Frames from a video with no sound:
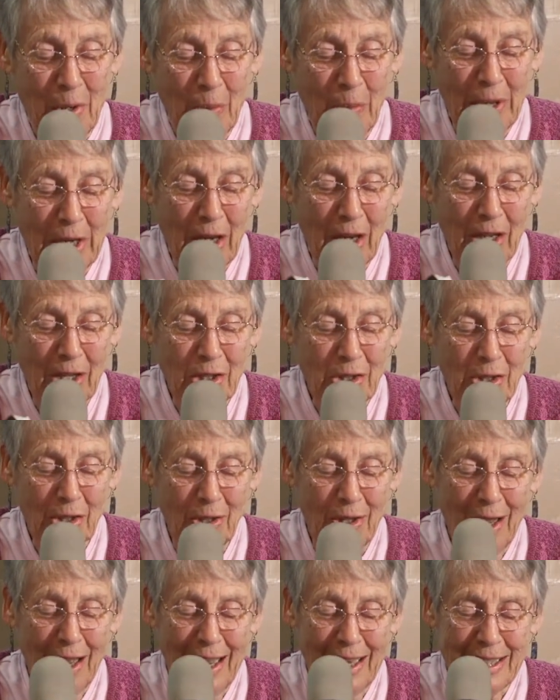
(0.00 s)
We also
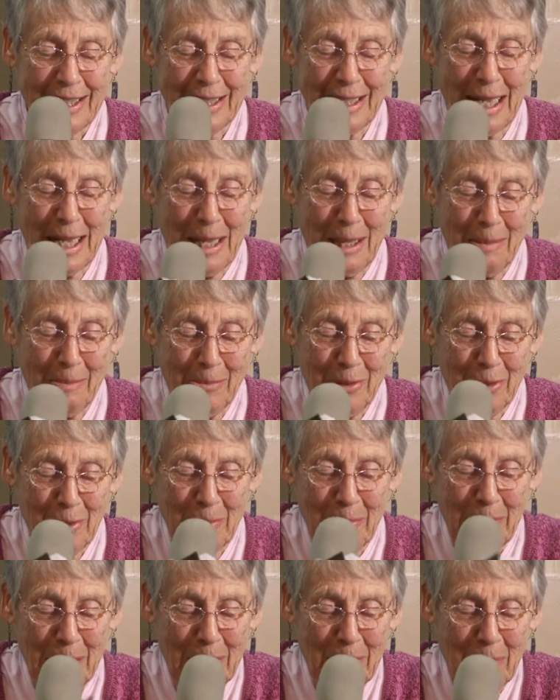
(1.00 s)
lost games to
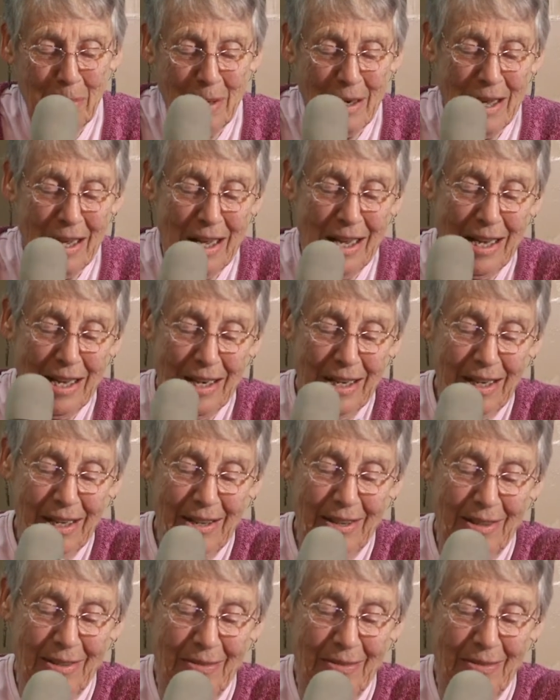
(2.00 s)
Big Pine,